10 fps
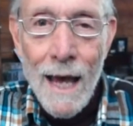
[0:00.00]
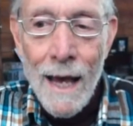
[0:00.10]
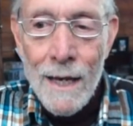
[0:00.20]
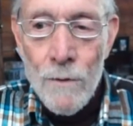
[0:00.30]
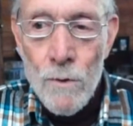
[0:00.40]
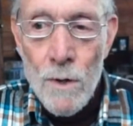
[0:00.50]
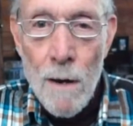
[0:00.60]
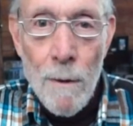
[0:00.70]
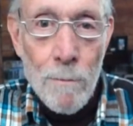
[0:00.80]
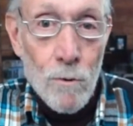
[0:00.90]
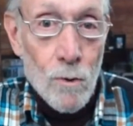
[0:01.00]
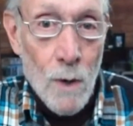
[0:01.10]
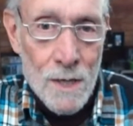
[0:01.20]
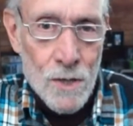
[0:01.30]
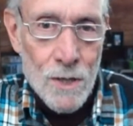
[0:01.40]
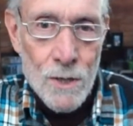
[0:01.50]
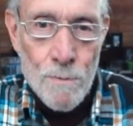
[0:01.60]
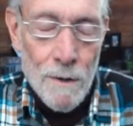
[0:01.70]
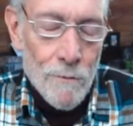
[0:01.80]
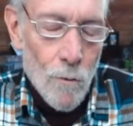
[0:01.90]
And if you come up with questions
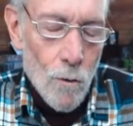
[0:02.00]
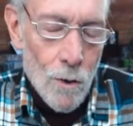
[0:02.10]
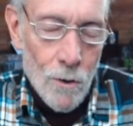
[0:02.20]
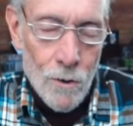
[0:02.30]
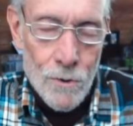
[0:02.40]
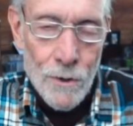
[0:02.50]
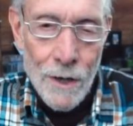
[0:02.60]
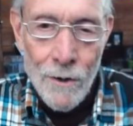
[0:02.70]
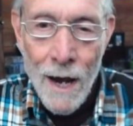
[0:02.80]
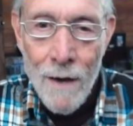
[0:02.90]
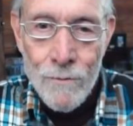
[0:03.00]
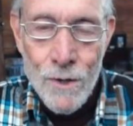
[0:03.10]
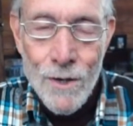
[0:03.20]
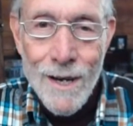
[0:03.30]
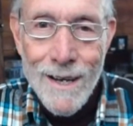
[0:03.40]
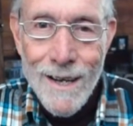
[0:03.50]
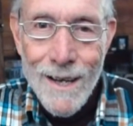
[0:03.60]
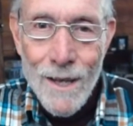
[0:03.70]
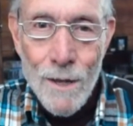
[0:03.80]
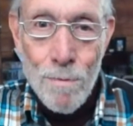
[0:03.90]
before or during or after
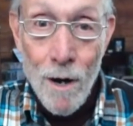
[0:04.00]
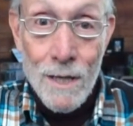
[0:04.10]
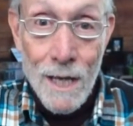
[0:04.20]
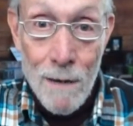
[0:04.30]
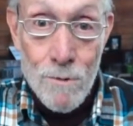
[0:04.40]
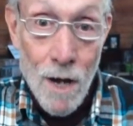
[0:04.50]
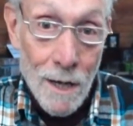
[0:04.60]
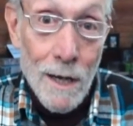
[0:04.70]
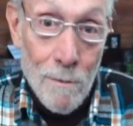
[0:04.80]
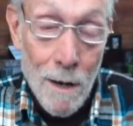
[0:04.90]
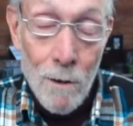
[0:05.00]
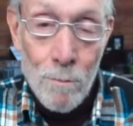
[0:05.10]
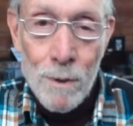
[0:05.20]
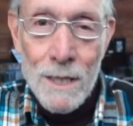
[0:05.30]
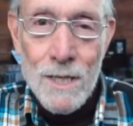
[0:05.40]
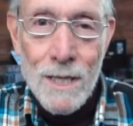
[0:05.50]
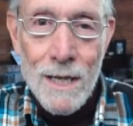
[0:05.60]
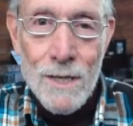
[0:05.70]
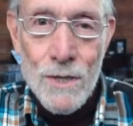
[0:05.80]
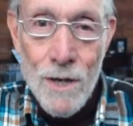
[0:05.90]
the part that I'm talking about, please let
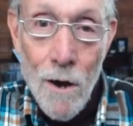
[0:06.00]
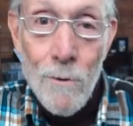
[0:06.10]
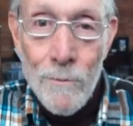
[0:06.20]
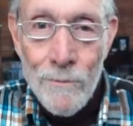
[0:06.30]
us know.